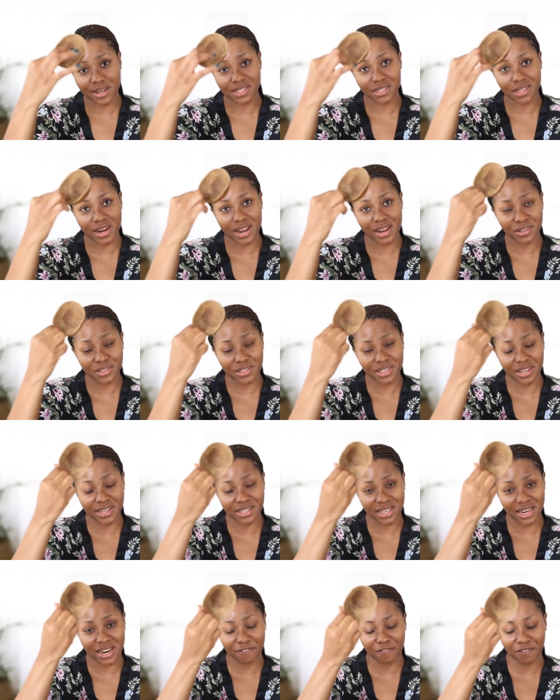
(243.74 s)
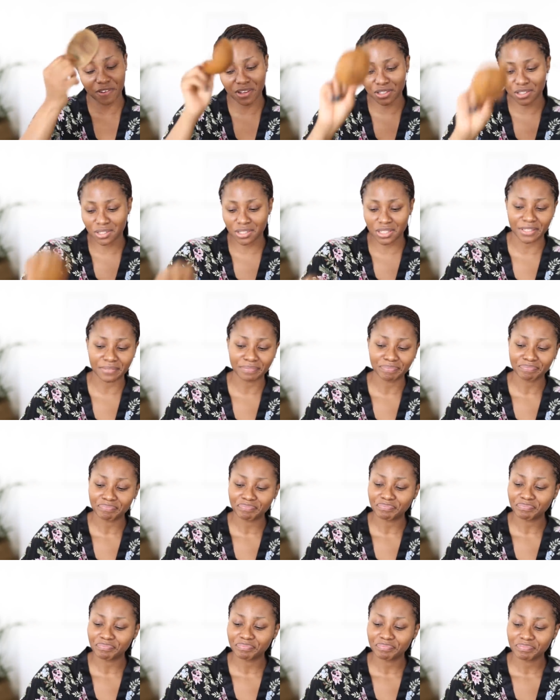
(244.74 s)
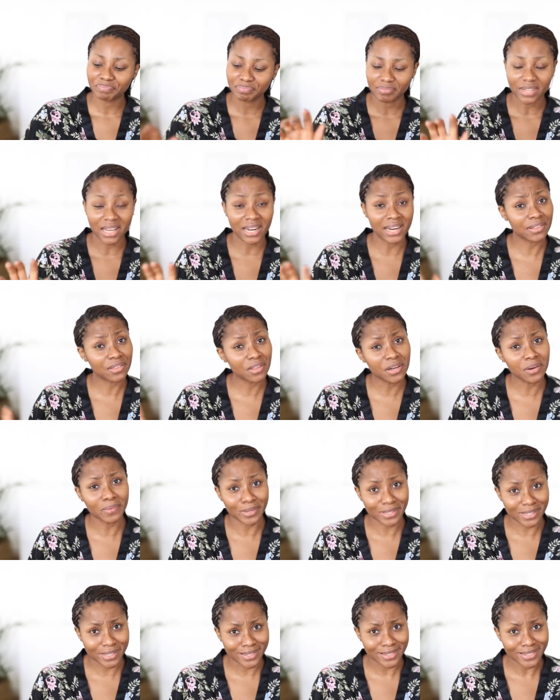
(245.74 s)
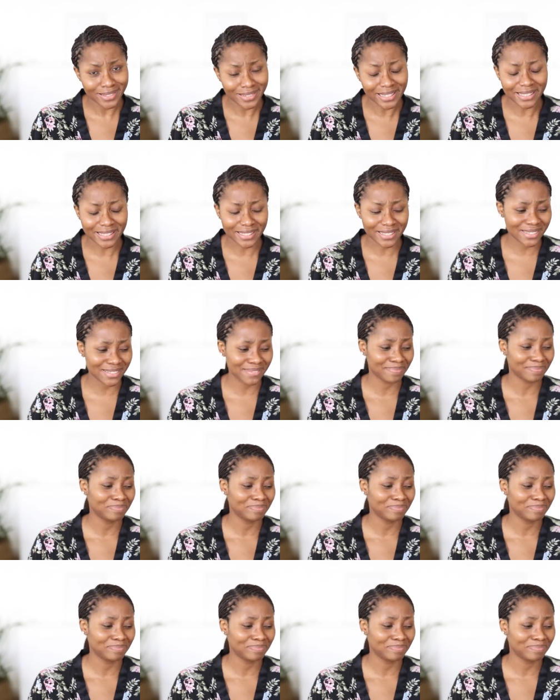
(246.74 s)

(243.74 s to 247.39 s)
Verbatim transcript: I started using it and I finished it and I thought it was nice.